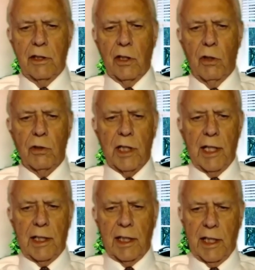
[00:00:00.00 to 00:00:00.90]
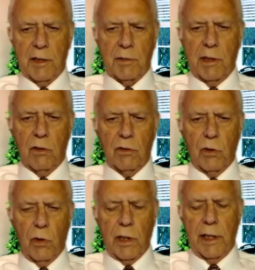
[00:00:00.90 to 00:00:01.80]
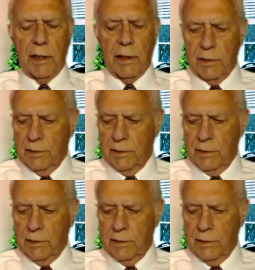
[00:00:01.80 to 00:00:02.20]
No tie clasps. They look dorky.